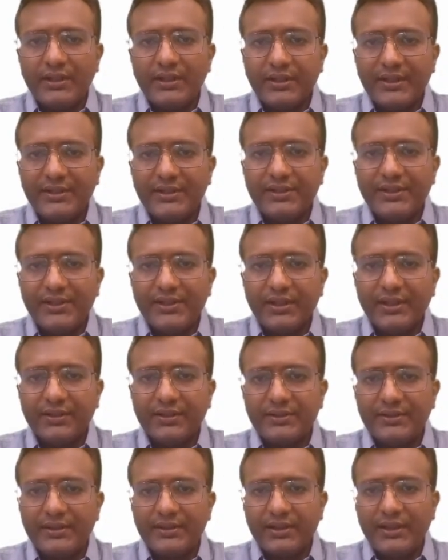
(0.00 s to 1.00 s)

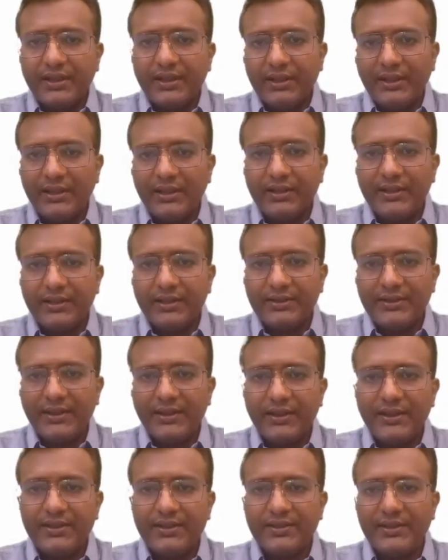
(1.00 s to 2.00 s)
resistance in a
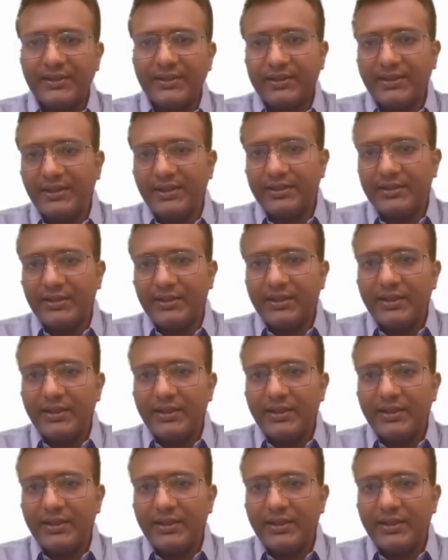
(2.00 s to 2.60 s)
series circuit